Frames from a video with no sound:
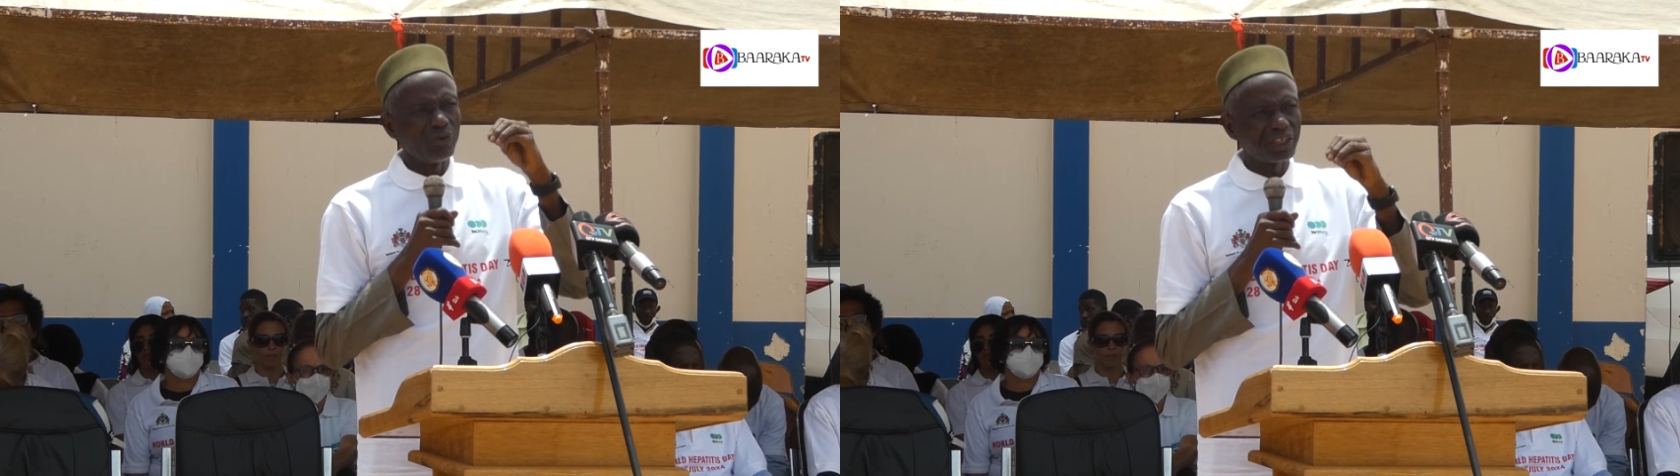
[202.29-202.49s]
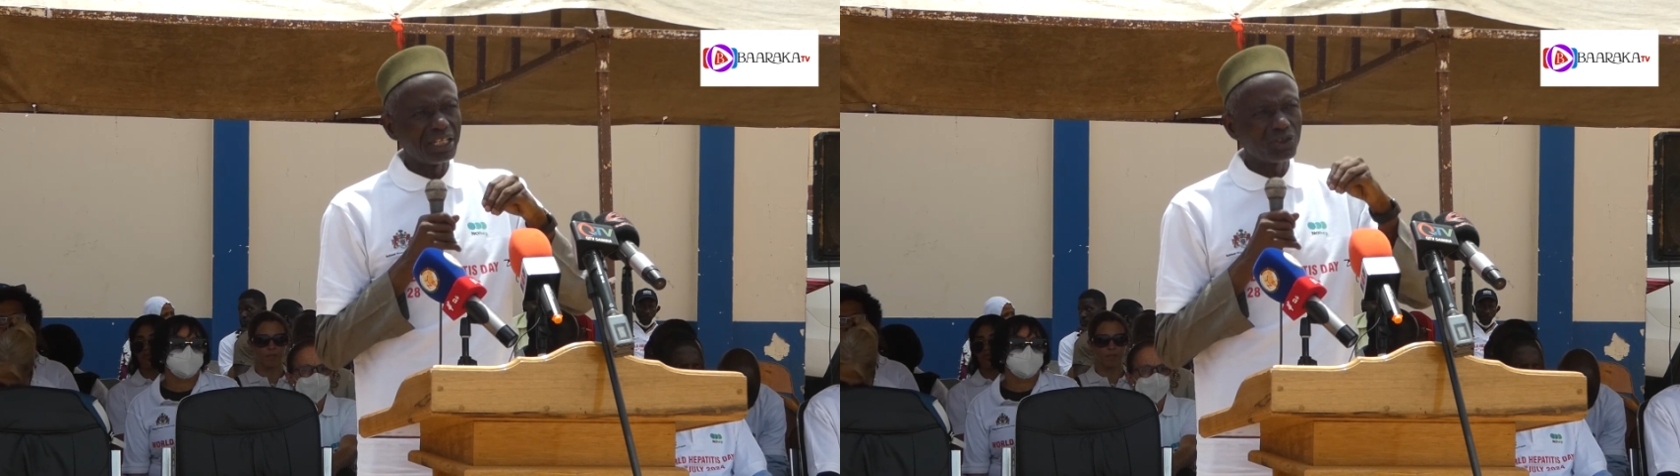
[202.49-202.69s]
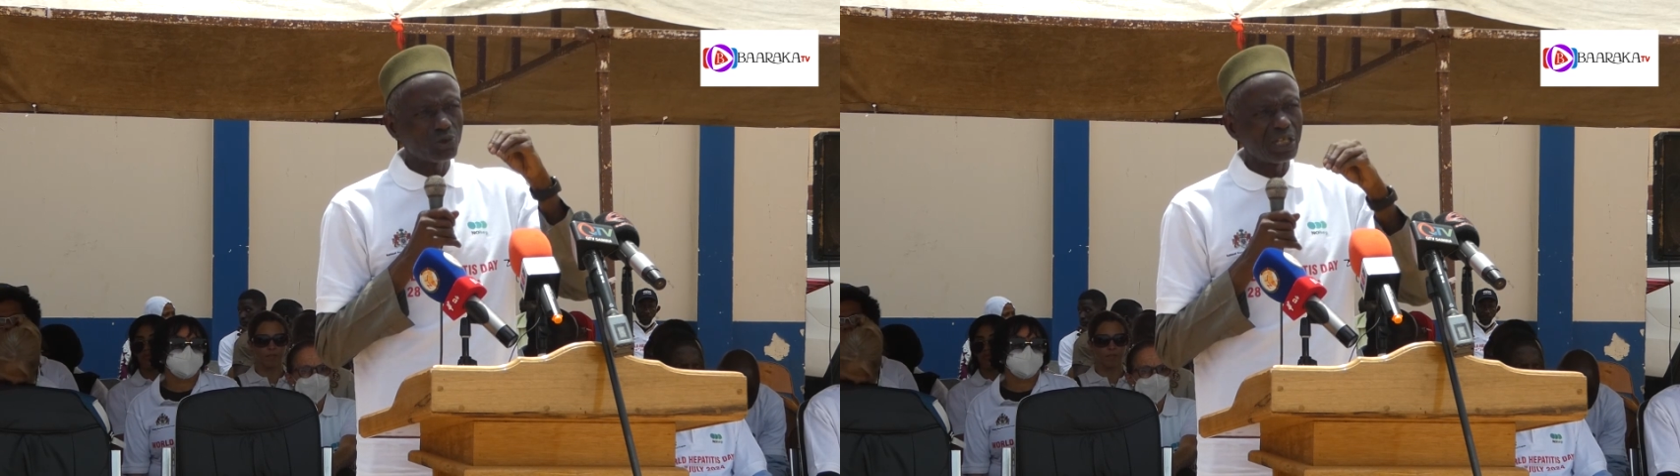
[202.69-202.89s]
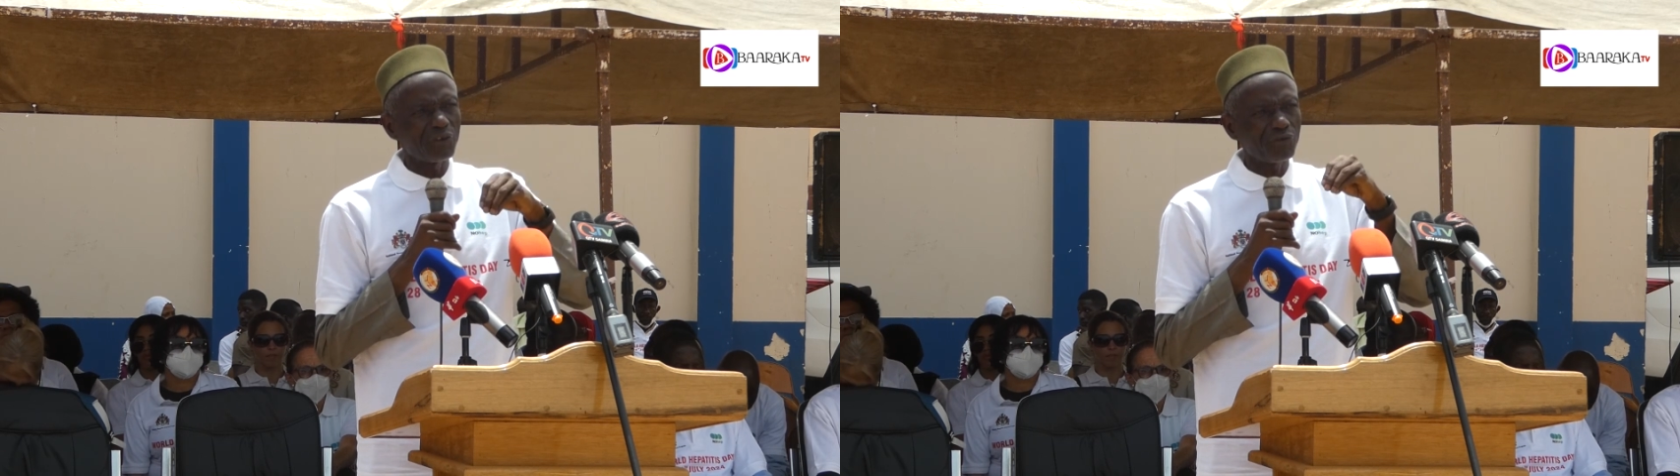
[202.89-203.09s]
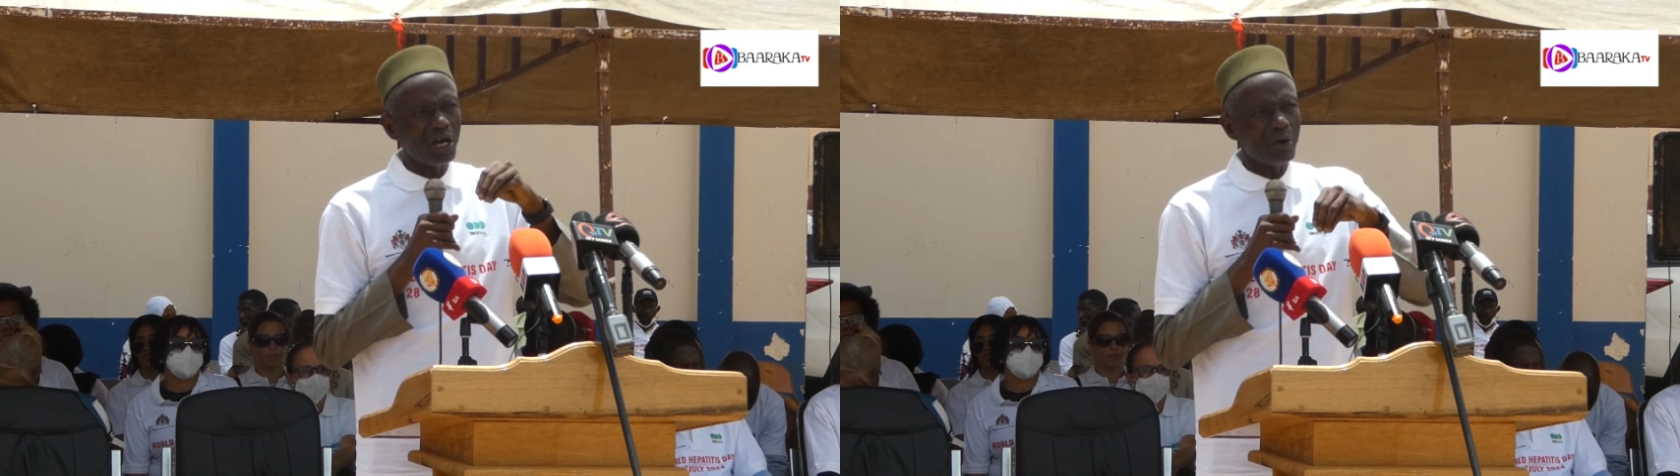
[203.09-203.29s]
within
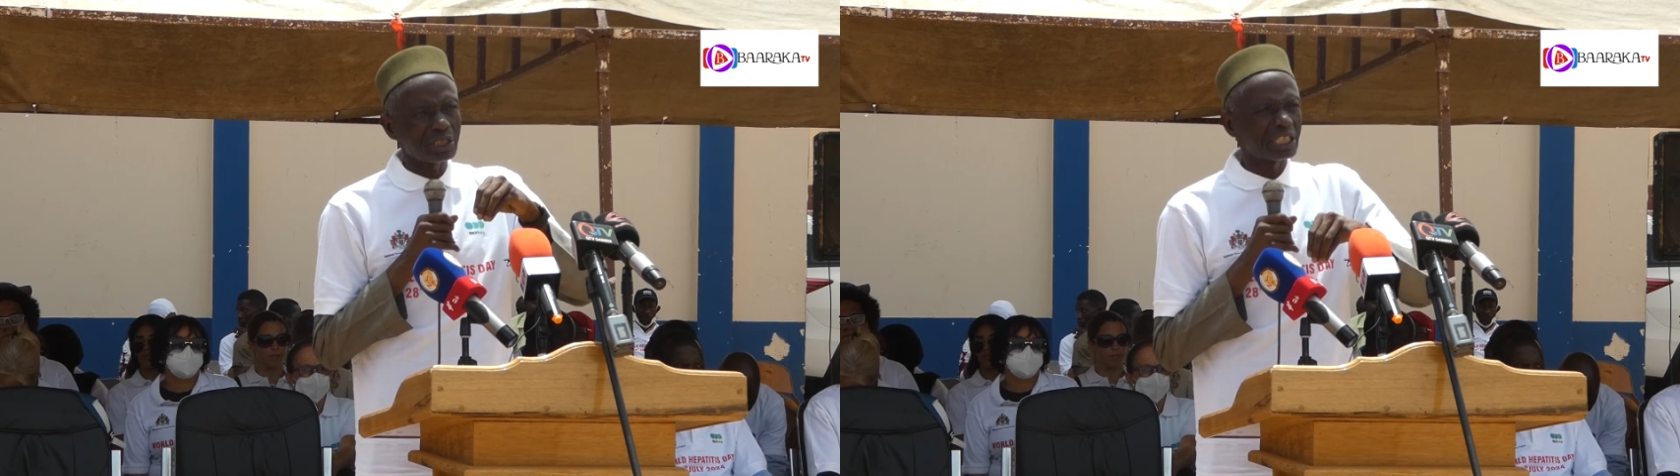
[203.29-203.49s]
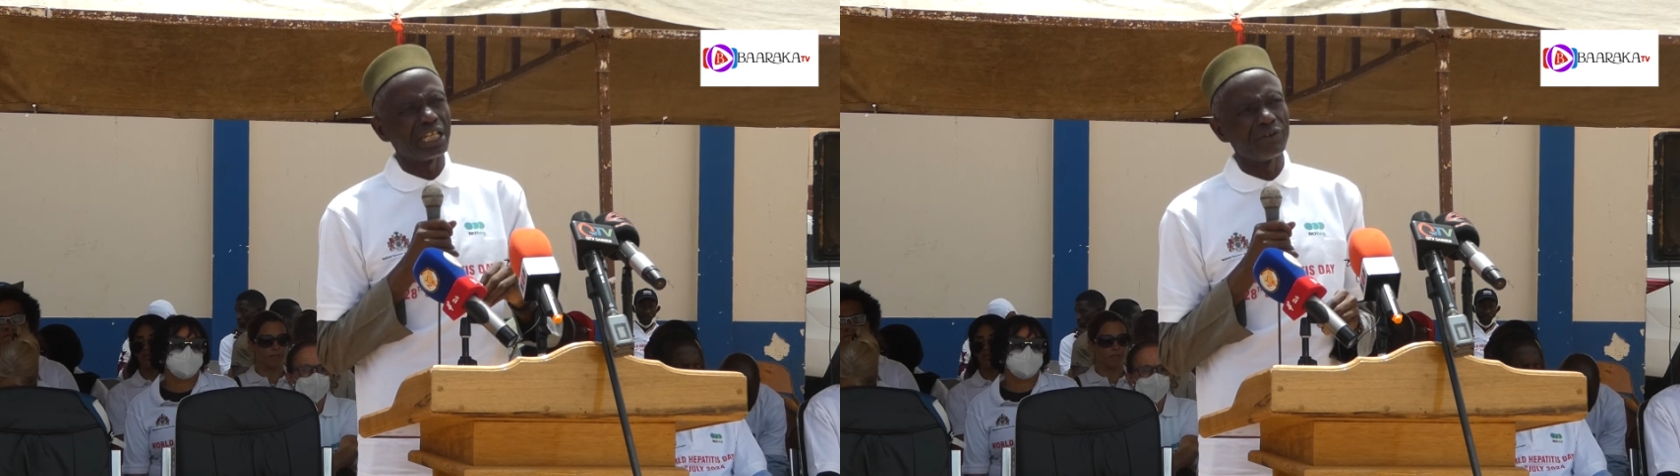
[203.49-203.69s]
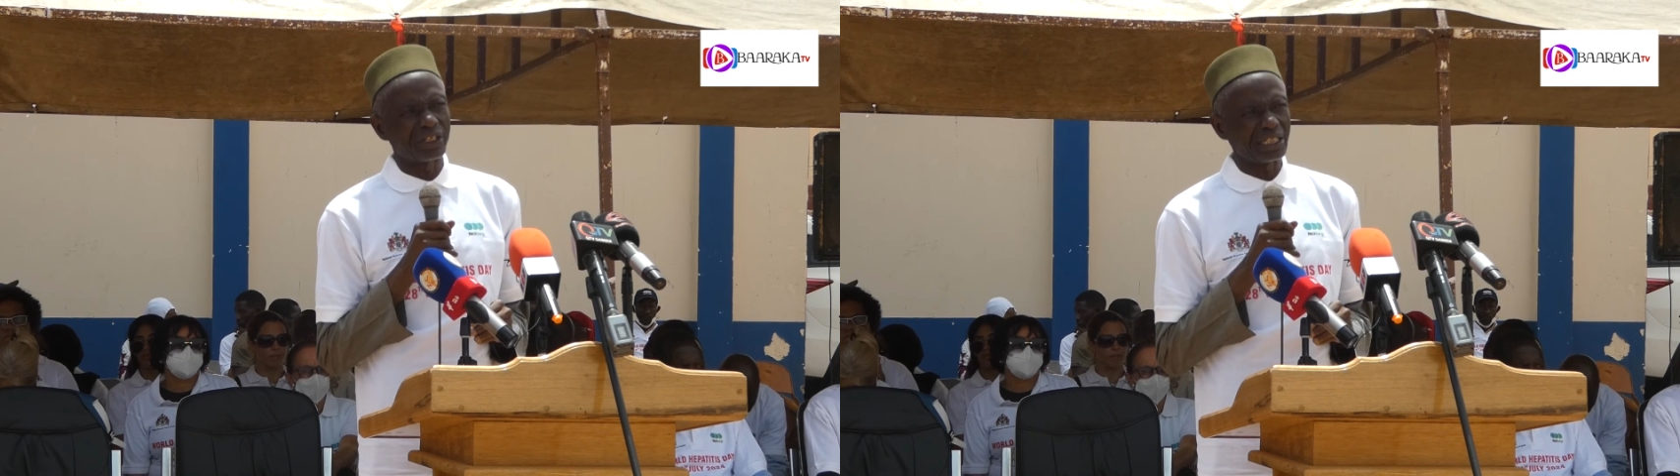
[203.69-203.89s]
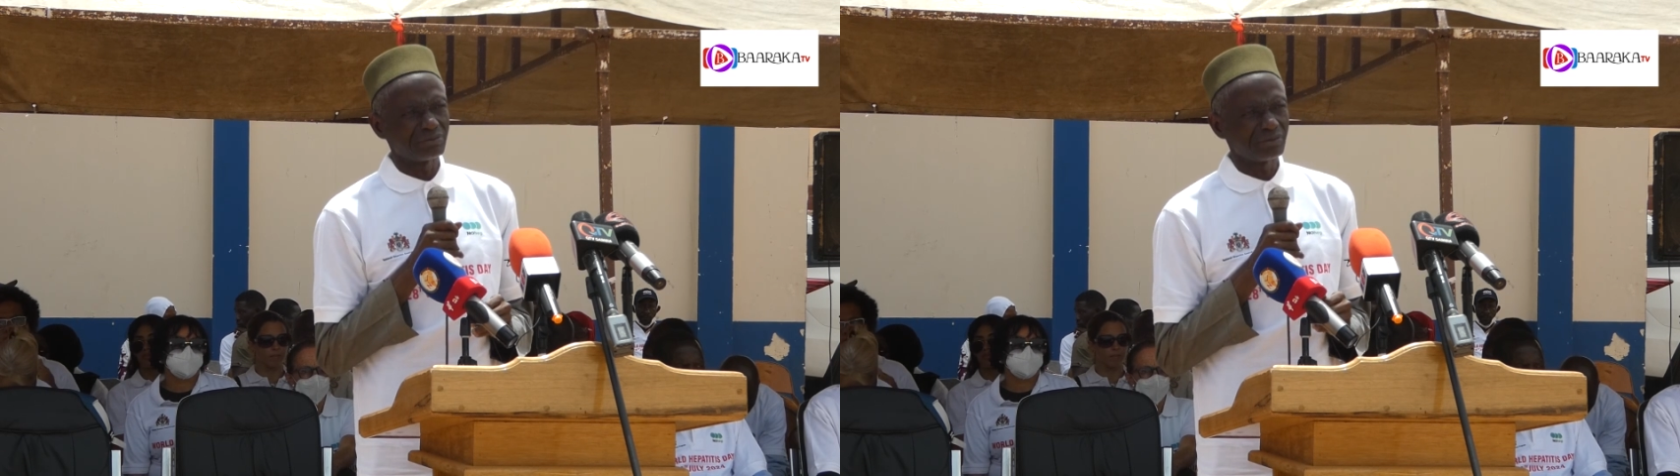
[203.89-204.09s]
24 hours delivery.